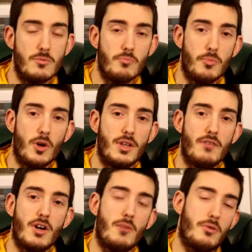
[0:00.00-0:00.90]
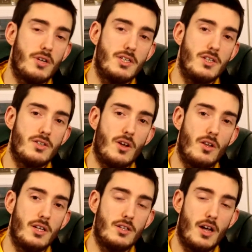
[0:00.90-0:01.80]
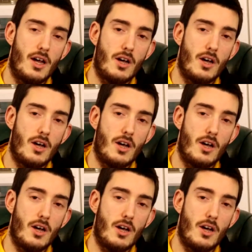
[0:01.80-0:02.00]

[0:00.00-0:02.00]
but they've got a pretty solid